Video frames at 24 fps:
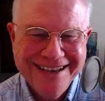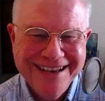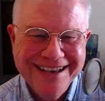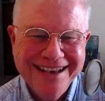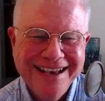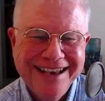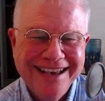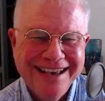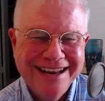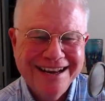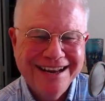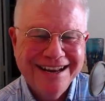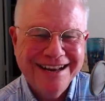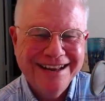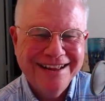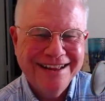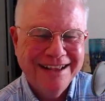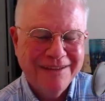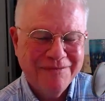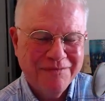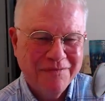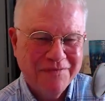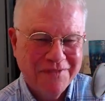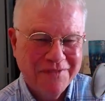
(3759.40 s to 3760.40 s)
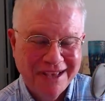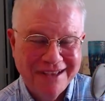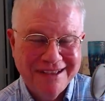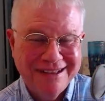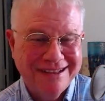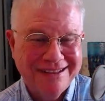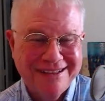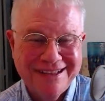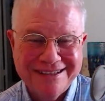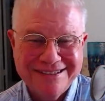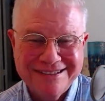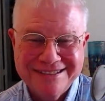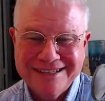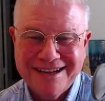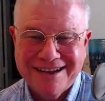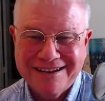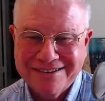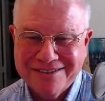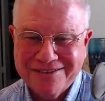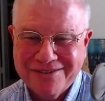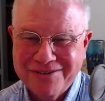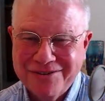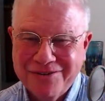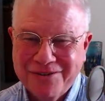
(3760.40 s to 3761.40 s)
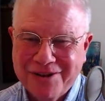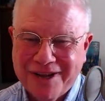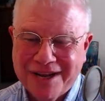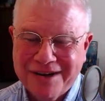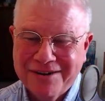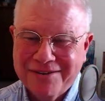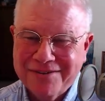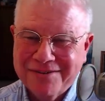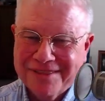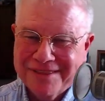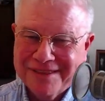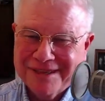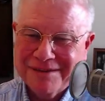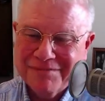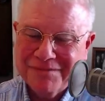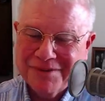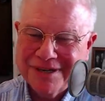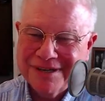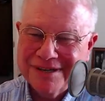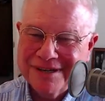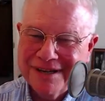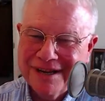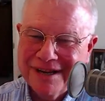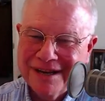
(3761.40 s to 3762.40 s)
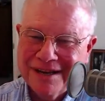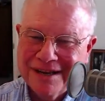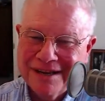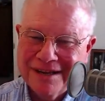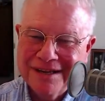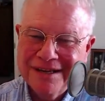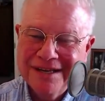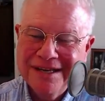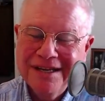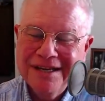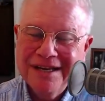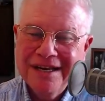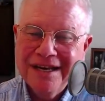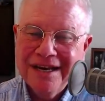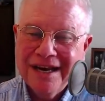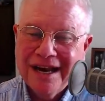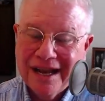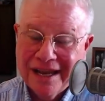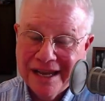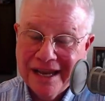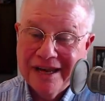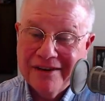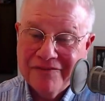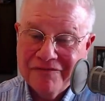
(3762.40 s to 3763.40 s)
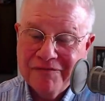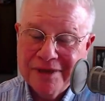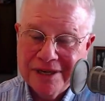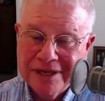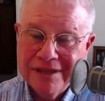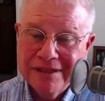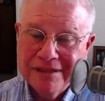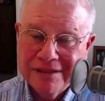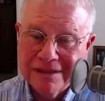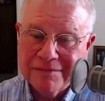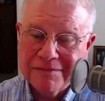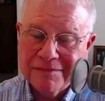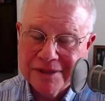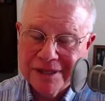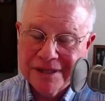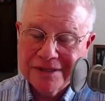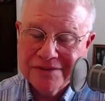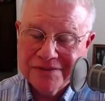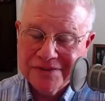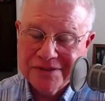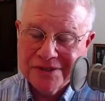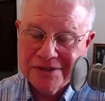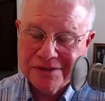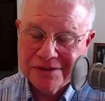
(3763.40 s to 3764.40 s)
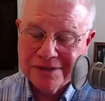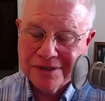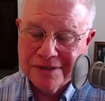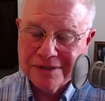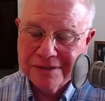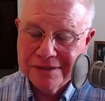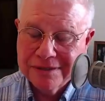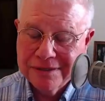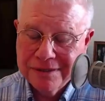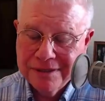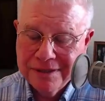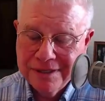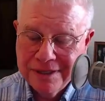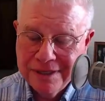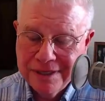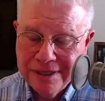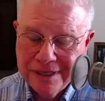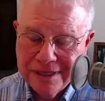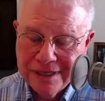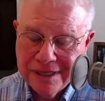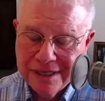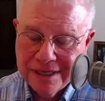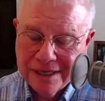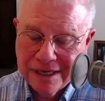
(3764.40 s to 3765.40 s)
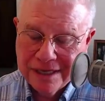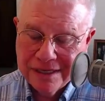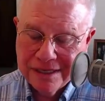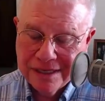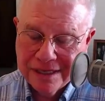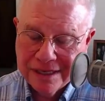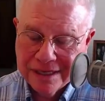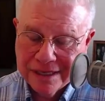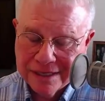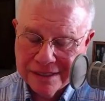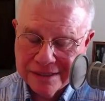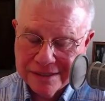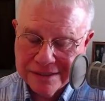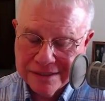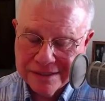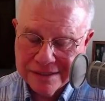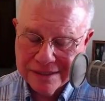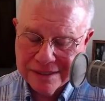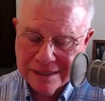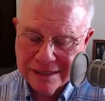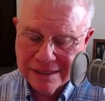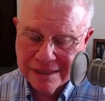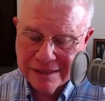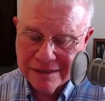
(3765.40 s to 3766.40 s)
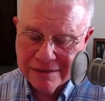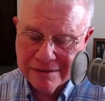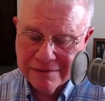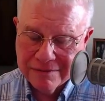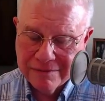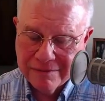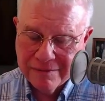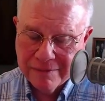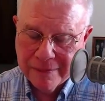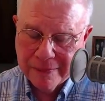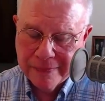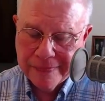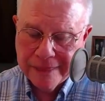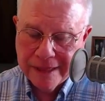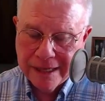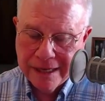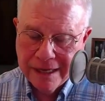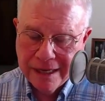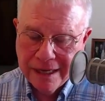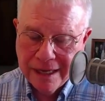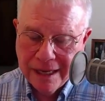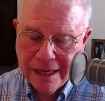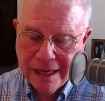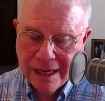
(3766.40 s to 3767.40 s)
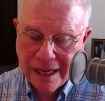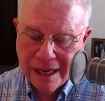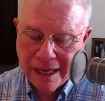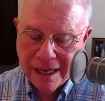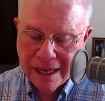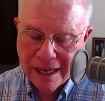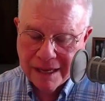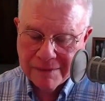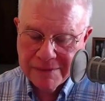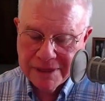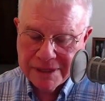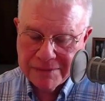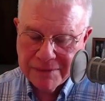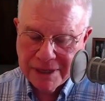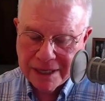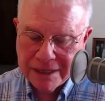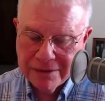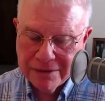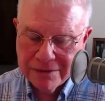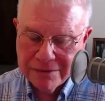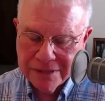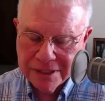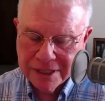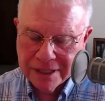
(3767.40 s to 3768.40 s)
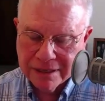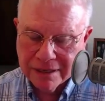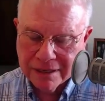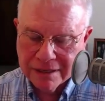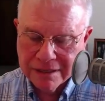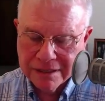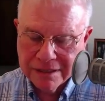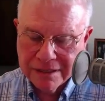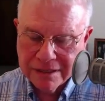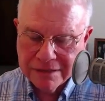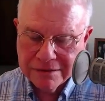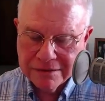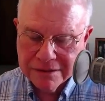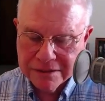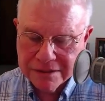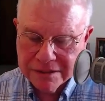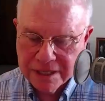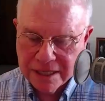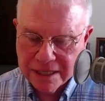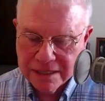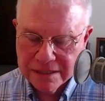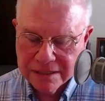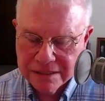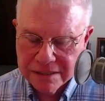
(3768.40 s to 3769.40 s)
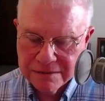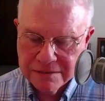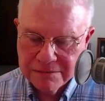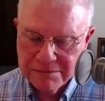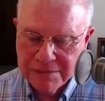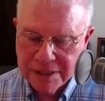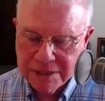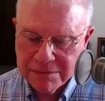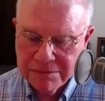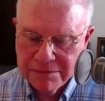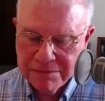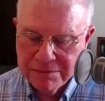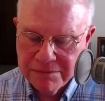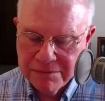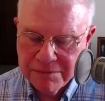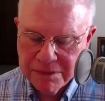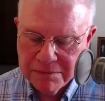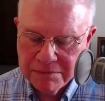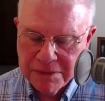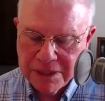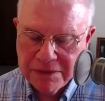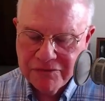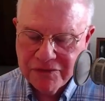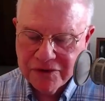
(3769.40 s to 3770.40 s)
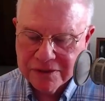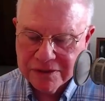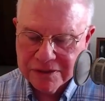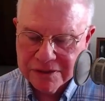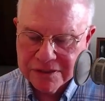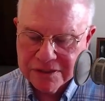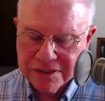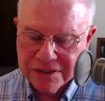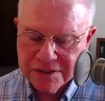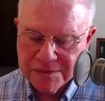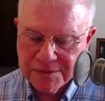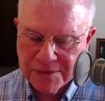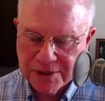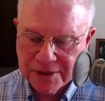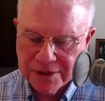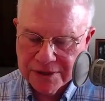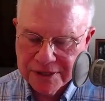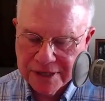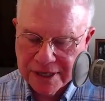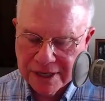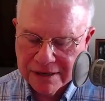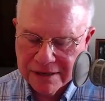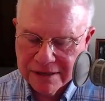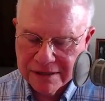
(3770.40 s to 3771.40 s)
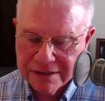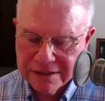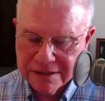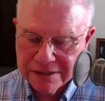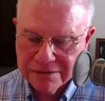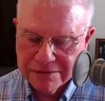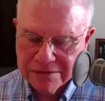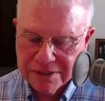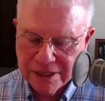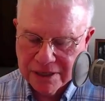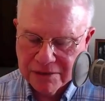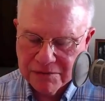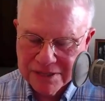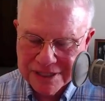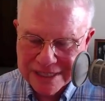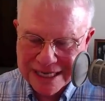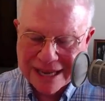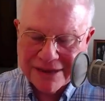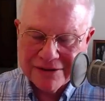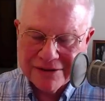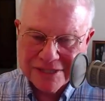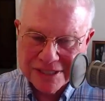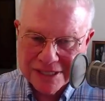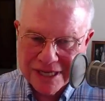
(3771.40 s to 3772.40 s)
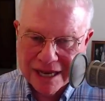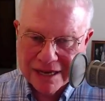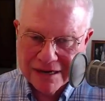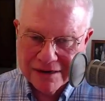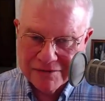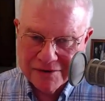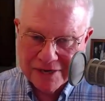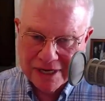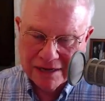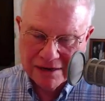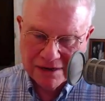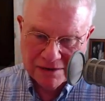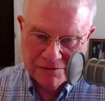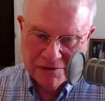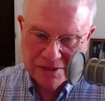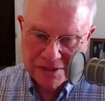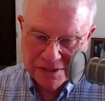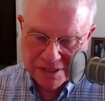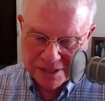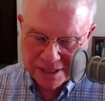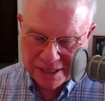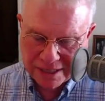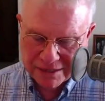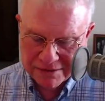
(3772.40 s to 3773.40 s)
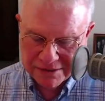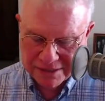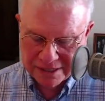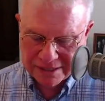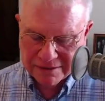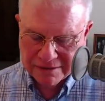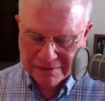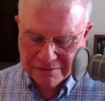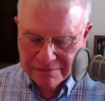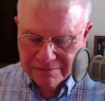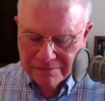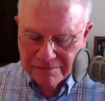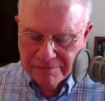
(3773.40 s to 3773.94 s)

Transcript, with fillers: And that that's not true, I don't think. But uh, I have been in them, that's for sure. In any case, uh, I'm in my hotel. And you understand, Mc, McMinnville is a small town, and this hotel was outside of town. It wasn't downtown.